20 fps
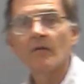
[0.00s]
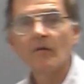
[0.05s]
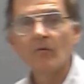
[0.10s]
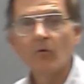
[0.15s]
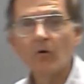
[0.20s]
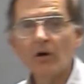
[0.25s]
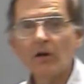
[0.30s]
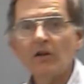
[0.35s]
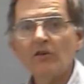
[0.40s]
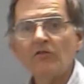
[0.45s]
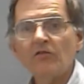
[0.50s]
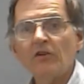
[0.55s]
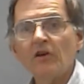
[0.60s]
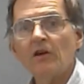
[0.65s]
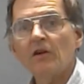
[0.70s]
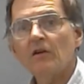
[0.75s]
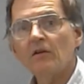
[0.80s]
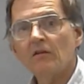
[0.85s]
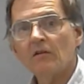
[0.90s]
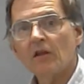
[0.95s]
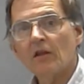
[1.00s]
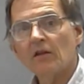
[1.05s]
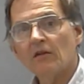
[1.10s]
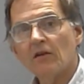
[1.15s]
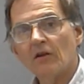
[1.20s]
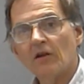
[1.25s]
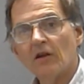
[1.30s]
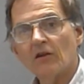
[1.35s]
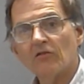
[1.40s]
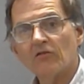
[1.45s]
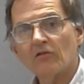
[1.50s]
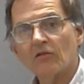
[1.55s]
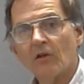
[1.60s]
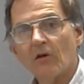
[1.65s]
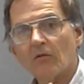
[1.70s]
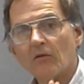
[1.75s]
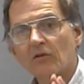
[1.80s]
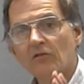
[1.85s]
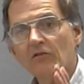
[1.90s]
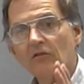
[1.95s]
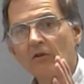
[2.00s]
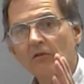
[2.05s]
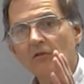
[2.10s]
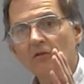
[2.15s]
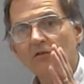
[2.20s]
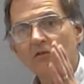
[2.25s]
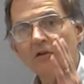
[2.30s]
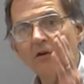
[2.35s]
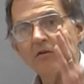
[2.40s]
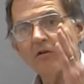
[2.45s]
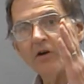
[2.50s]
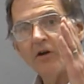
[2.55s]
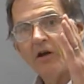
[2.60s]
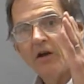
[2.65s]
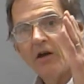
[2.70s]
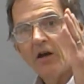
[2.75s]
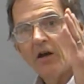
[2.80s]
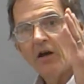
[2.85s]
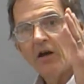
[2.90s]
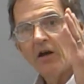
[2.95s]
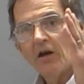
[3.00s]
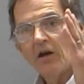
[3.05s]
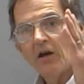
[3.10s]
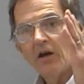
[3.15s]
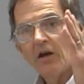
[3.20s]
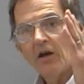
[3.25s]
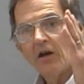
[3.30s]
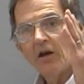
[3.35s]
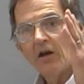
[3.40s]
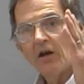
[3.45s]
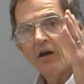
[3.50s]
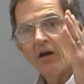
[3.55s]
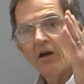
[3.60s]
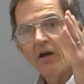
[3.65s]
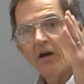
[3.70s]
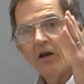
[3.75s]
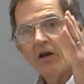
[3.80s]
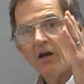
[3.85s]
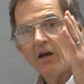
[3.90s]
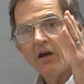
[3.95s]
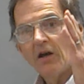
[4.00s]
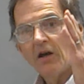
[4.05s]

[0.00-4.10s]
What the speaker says: we're going to say that it gets slower and slower and slower, and finally out there at